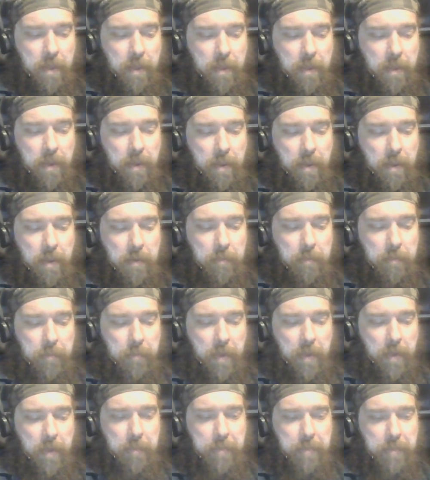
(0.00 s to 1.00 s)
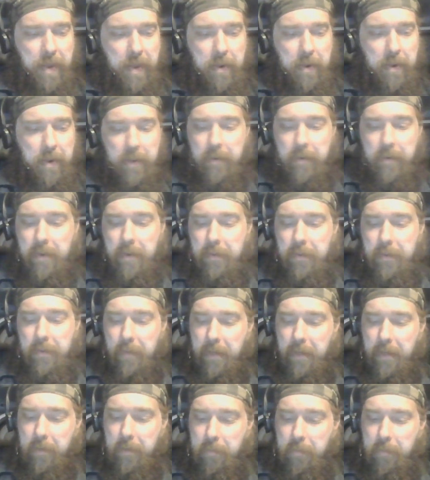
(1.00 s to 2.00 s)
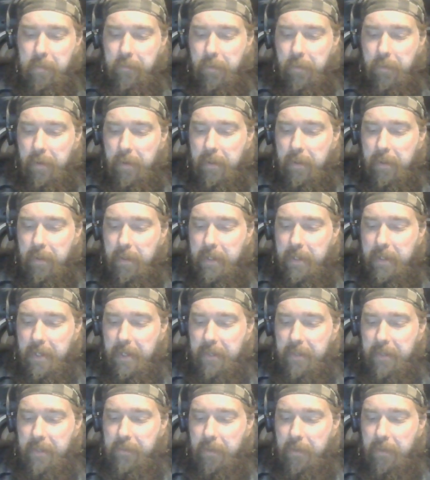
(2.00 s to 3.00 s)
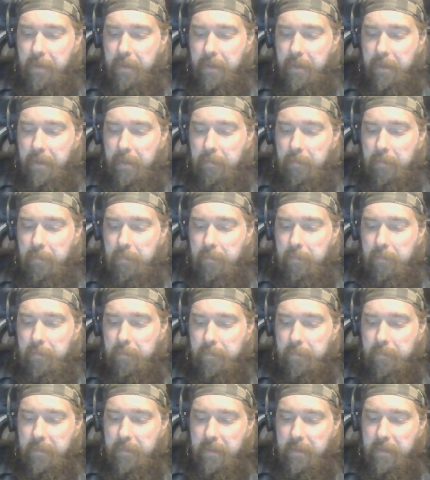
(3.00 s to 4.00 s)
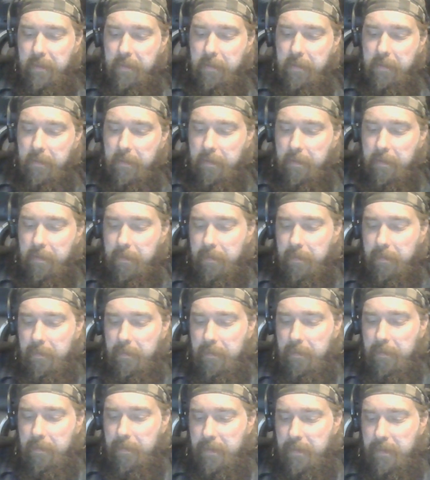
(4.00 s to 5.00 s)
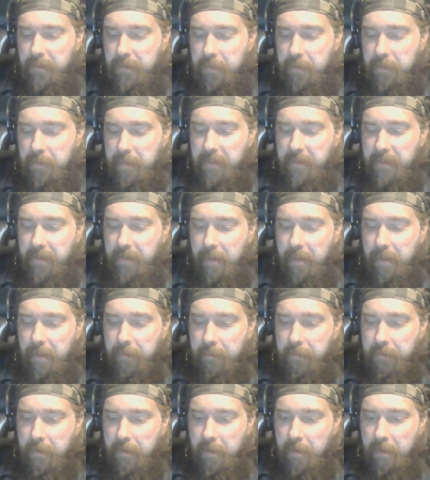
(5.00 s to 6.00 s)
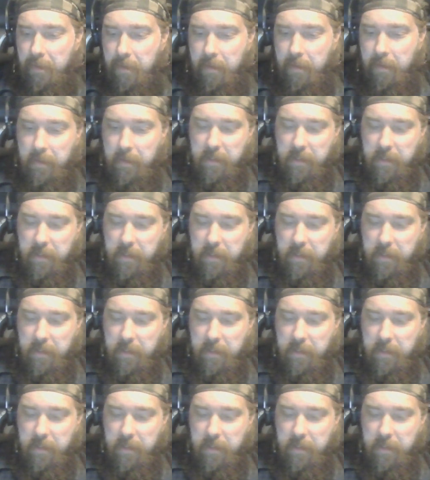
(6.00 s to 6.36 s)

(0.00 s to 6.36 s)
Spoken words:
unpower your Arduino before you hook any circuit up, just to be safe. This